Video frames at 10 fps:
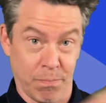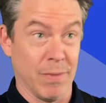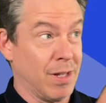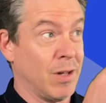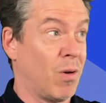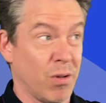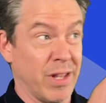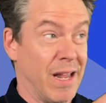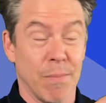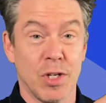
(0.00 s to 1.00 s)
in all
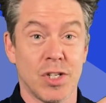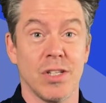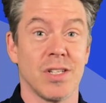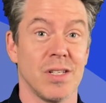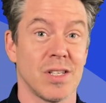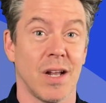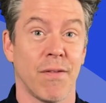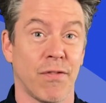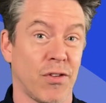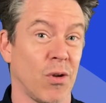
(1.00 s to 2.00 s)
the images and
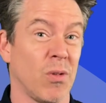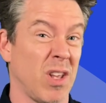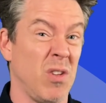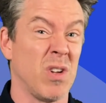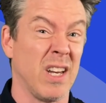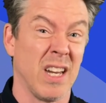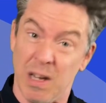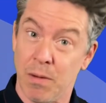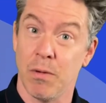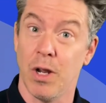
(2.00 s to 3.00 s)
stuff so that you can,
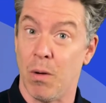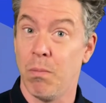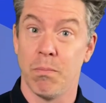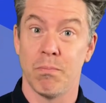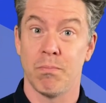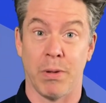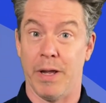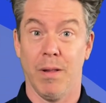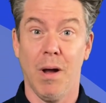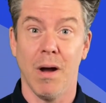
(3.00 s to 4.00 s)

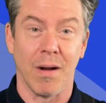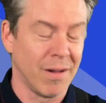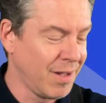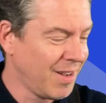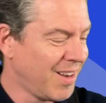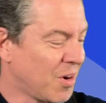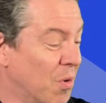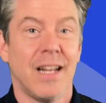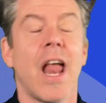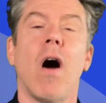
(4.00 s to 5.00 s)
play along.
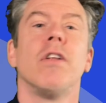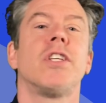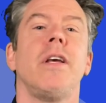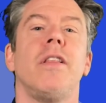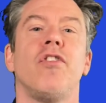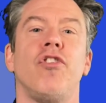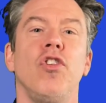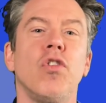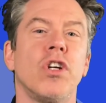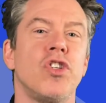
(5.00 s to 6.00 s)
Cool. Now, I'll tell you this.
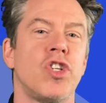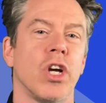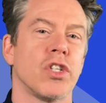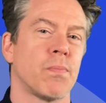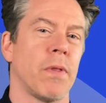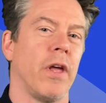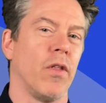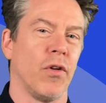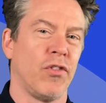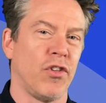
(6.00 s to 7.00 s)
You could just play
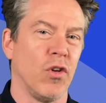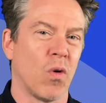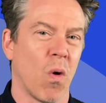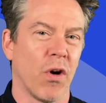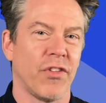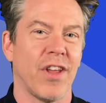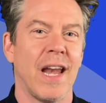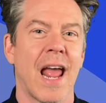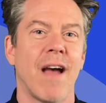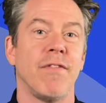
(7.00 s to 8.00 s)
those 2 chords
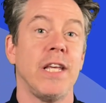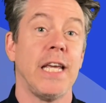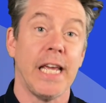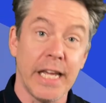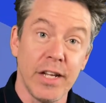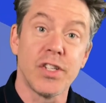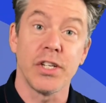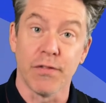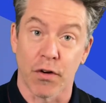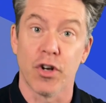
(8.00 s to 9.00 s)
and have the
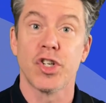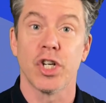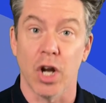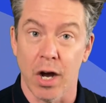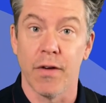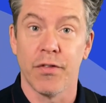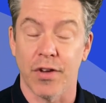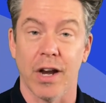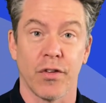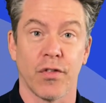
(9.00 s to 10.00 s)
easy version of
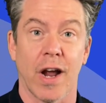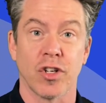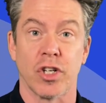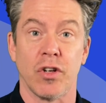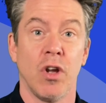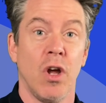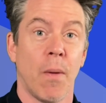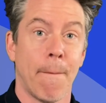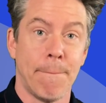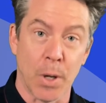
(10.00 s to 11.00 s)
Satisfaction.
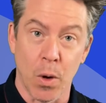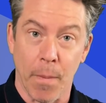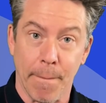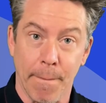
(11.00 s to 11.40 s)
Boom.